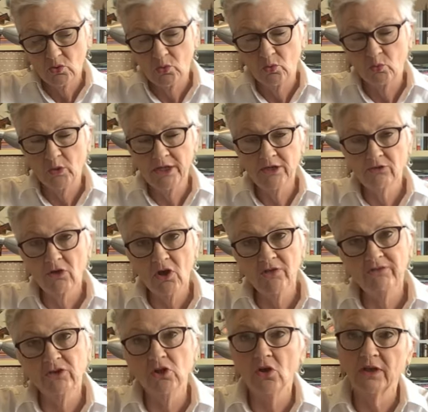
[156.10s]
When you're
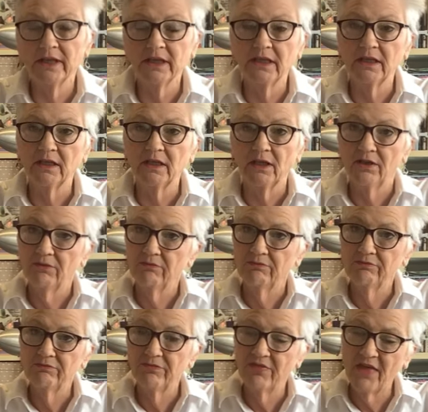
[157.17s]
overlocking
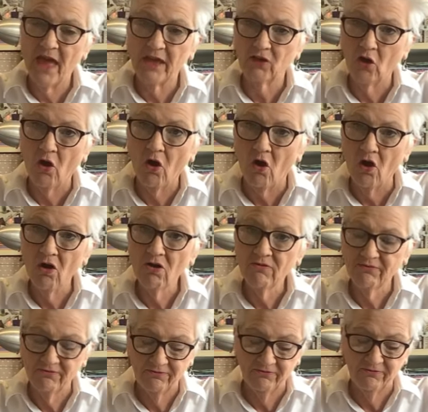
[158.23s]
that
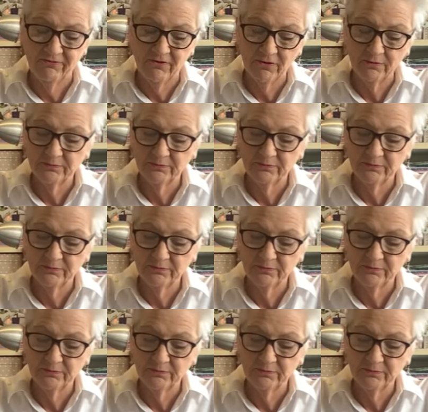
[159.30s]
off,